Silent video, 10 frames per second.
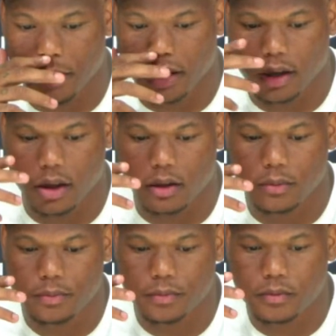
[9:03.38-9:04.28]
in and
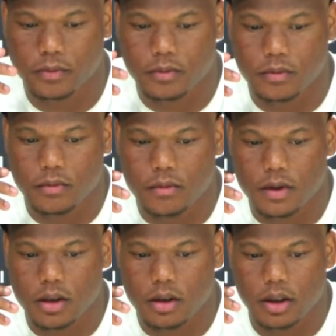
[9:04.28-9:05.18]

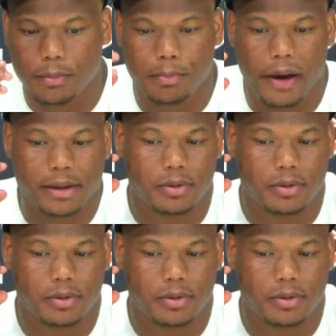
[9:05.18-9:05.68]
pass